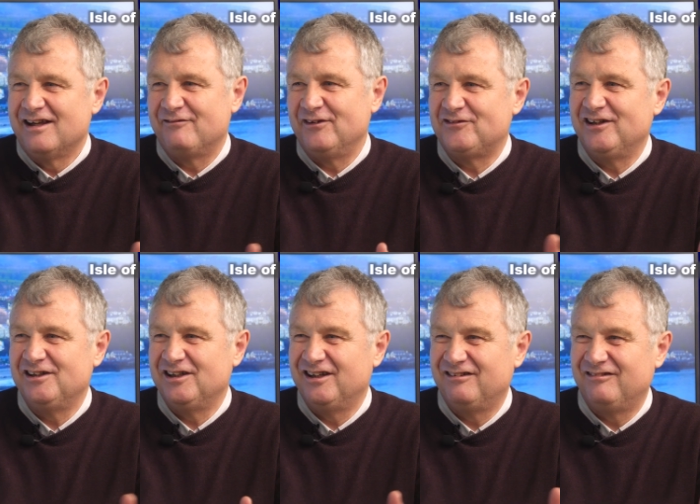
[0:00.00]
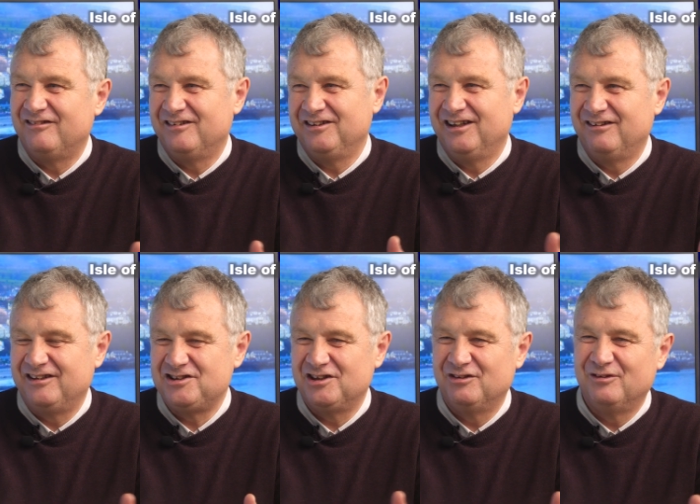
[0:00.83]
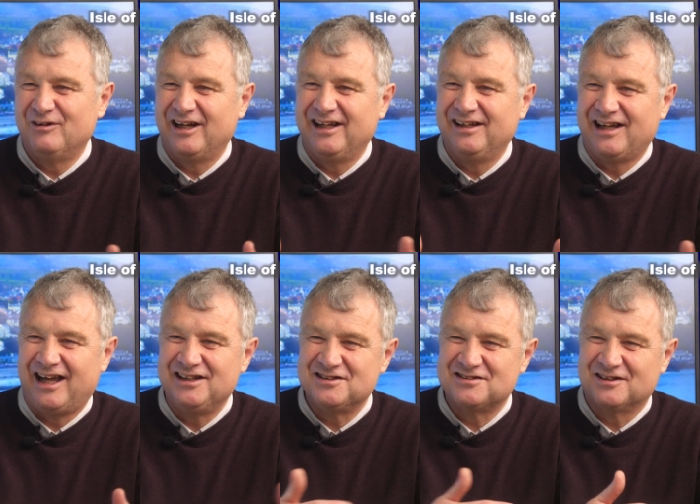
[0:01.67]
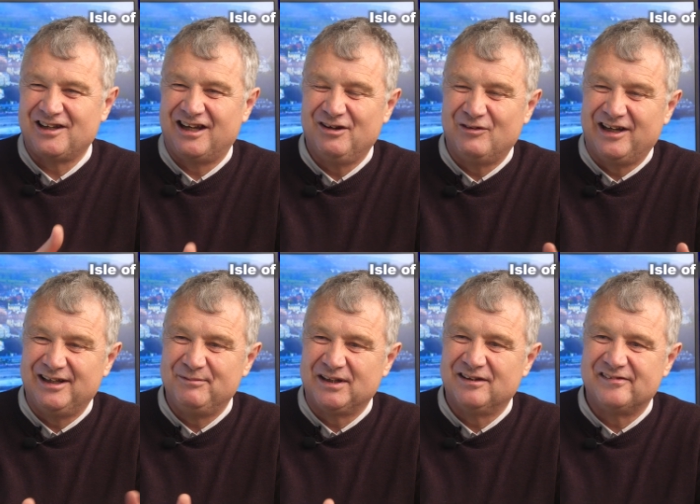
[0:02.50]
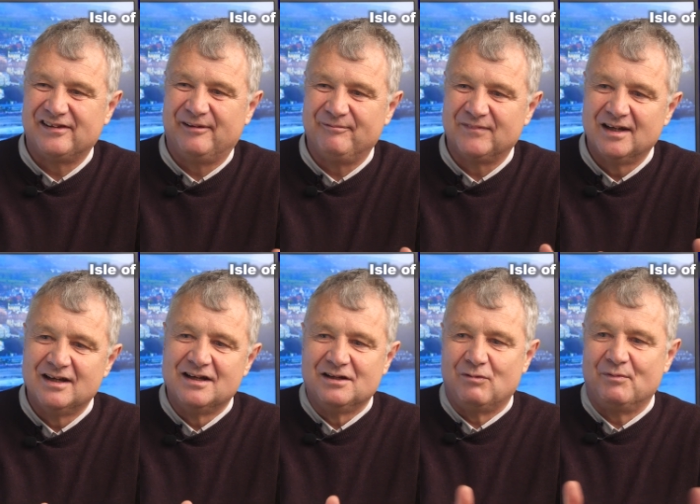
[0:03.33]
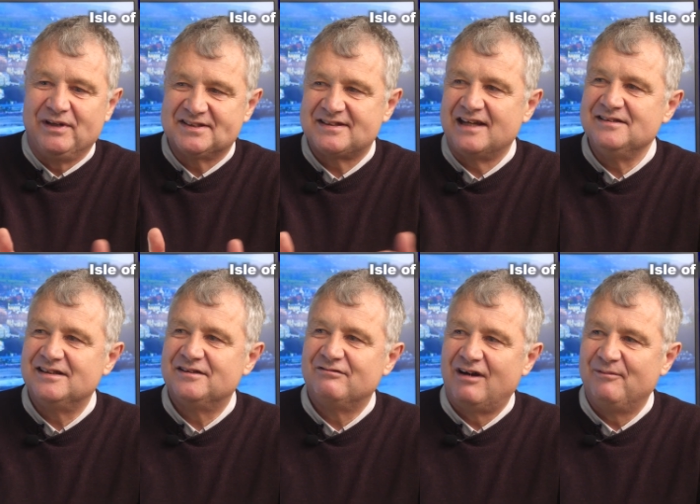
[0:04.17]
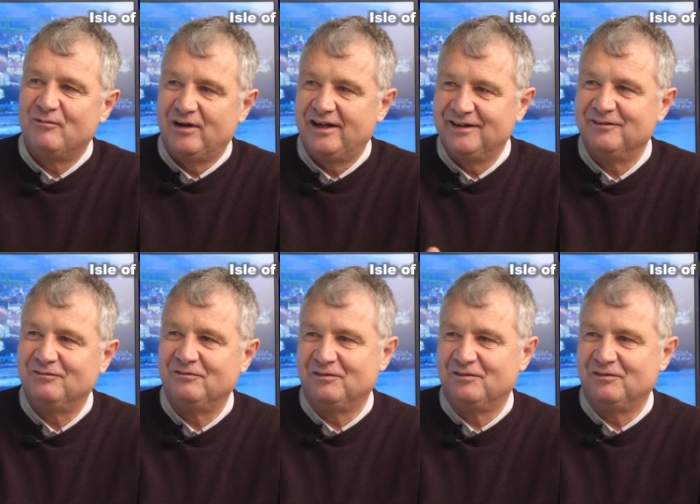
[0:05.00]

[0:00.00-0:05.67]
a 15 year year issue away, ages ago away, because um, when we extended the runway,